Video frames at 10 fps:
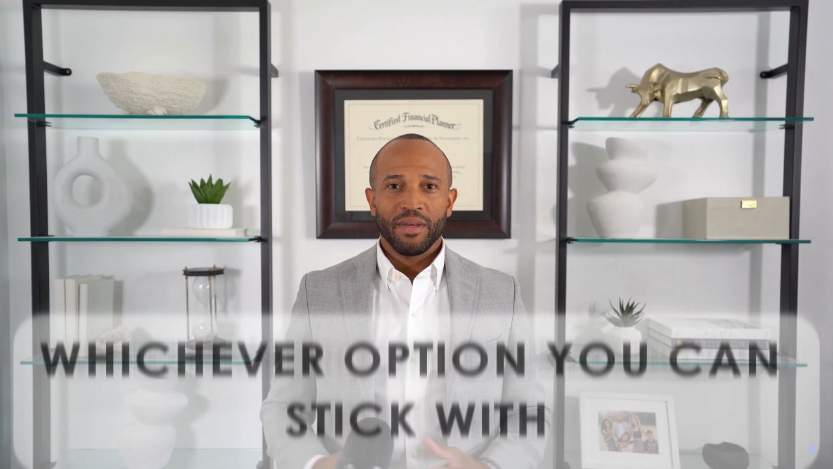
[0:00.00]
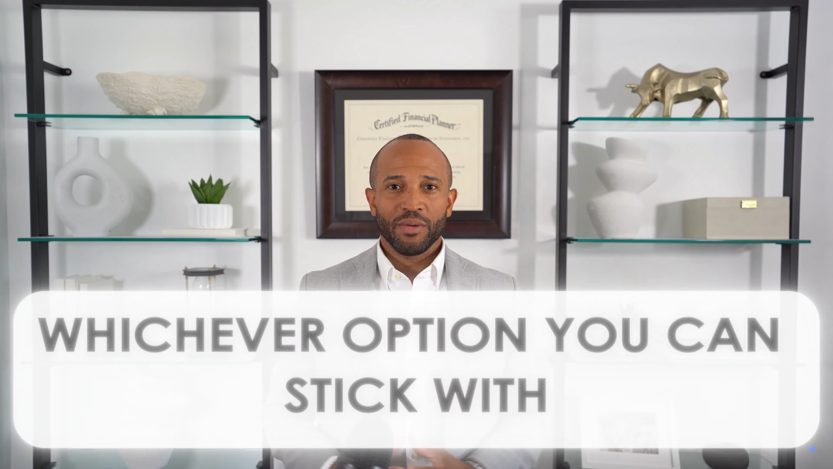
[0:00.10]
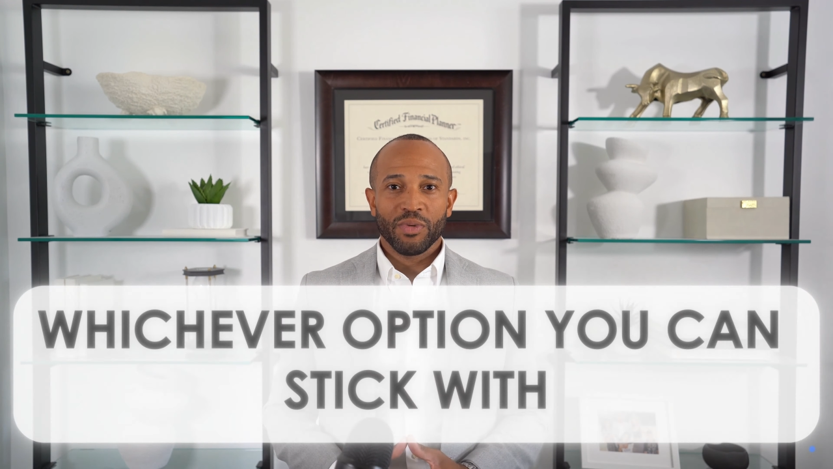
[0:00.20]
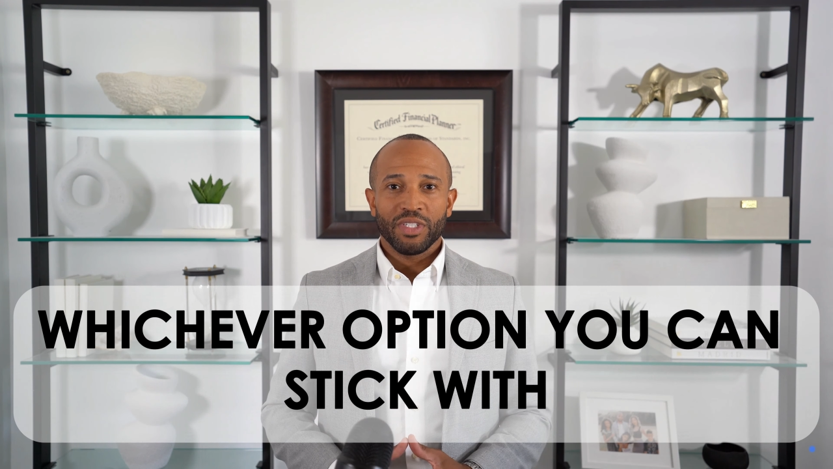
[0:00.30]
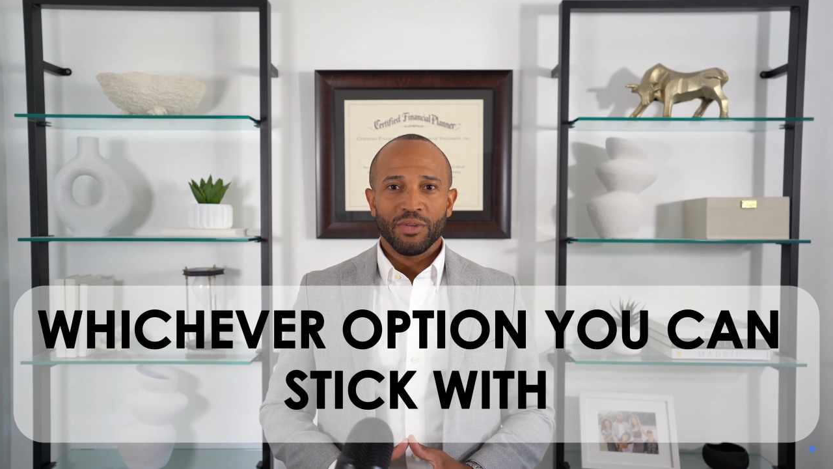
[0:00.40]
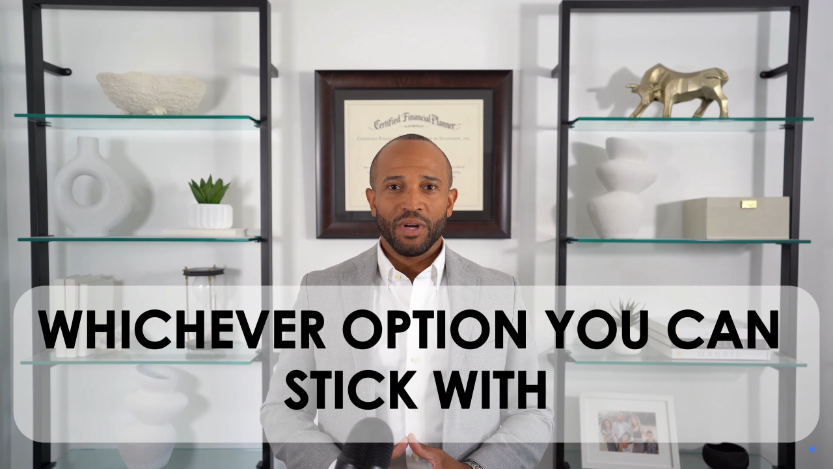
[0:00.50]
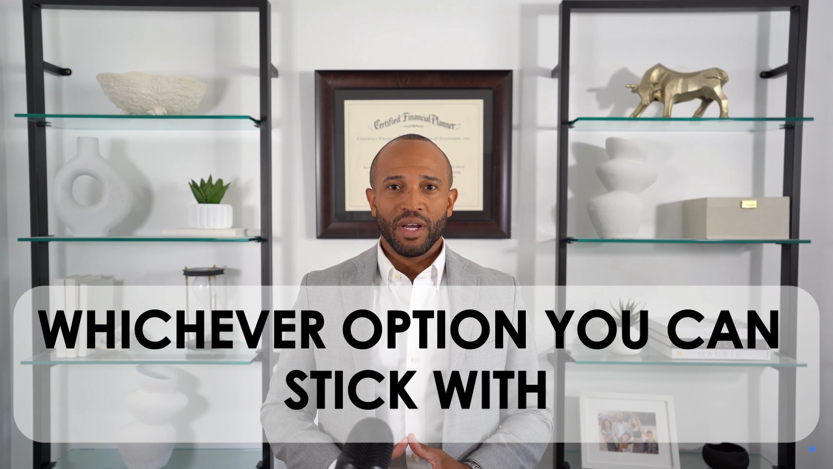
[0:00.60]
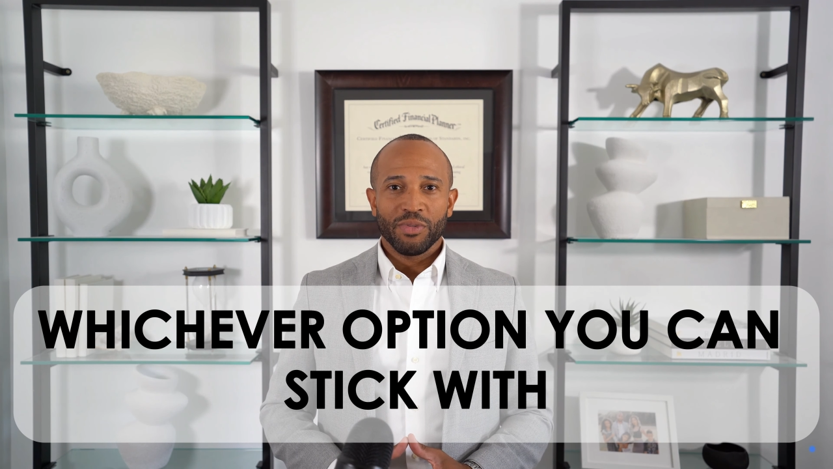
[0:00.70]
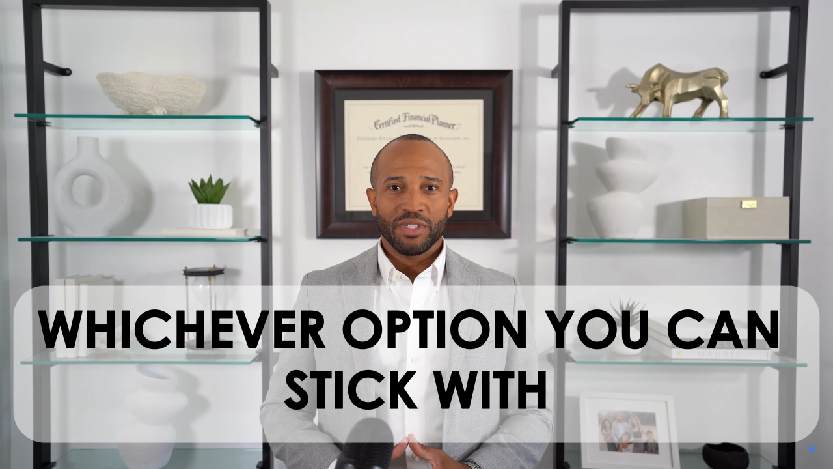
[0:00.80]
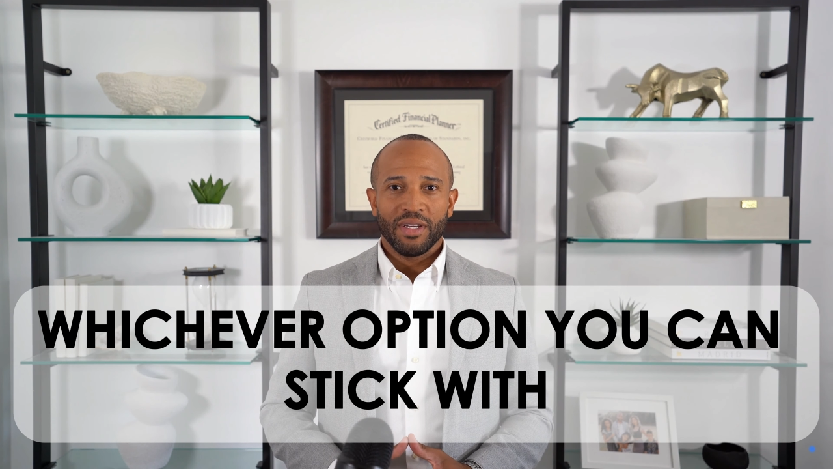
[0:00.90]
Whichever
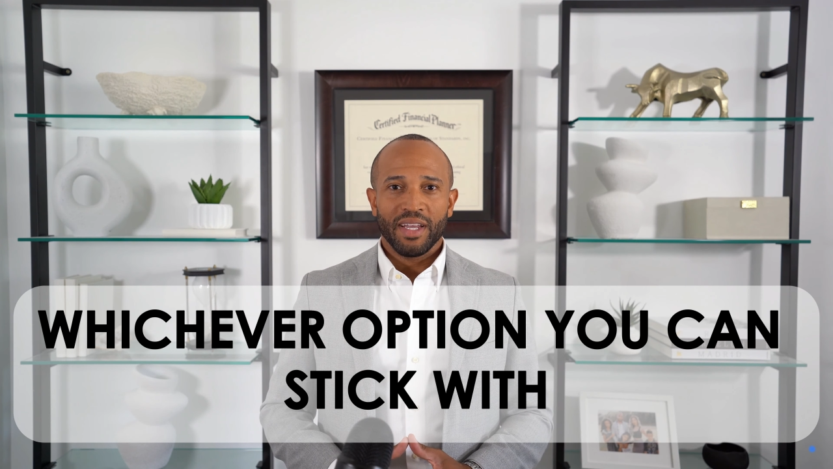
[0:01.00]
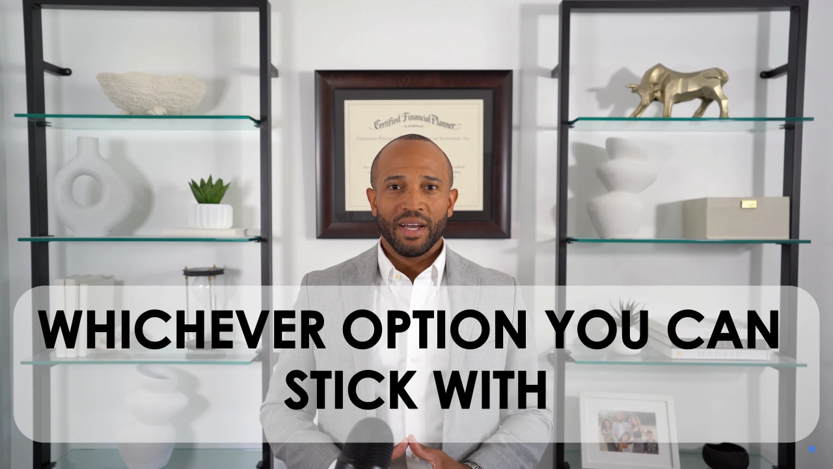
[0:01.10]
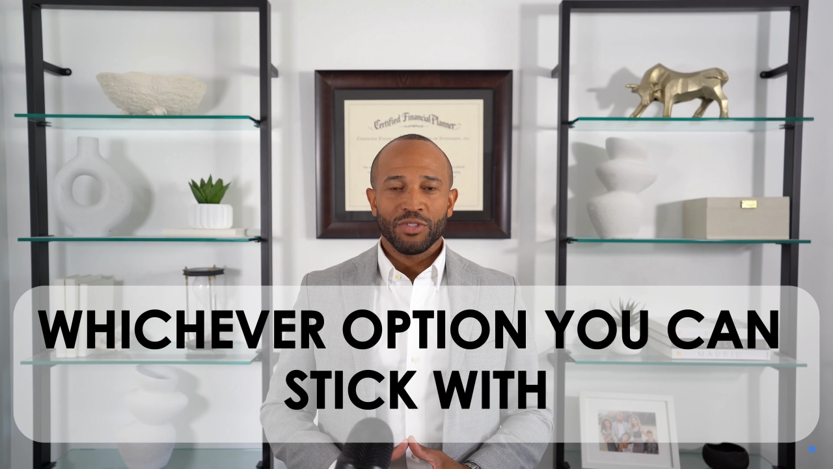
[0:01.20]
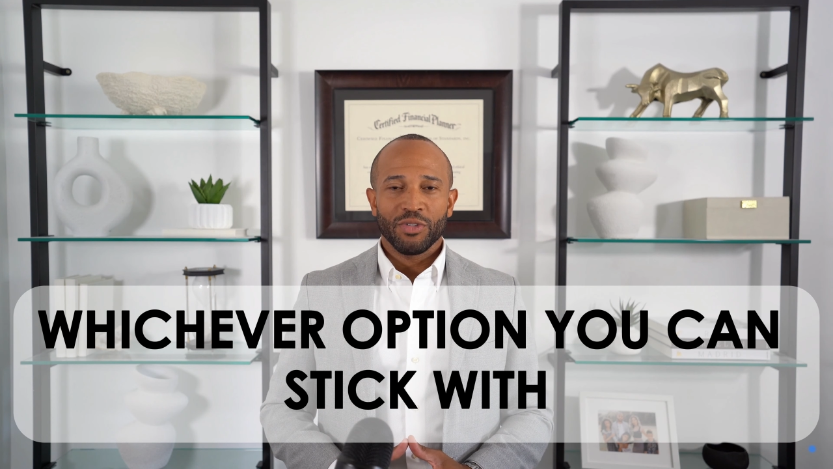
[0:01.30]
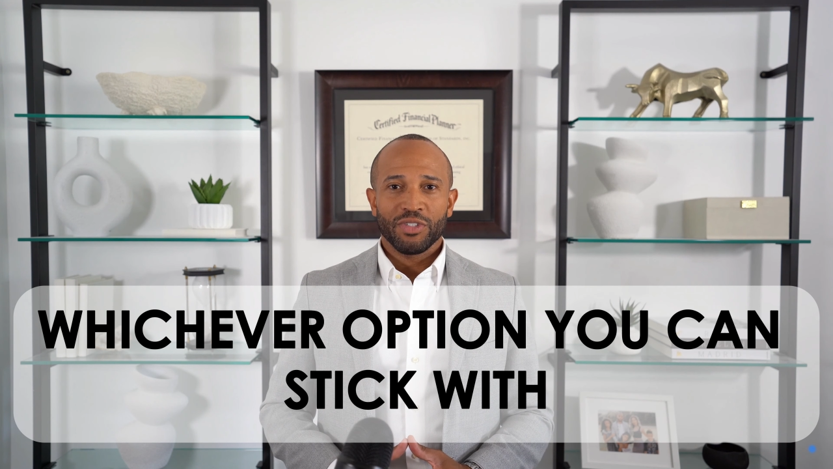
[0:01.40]
option allows you to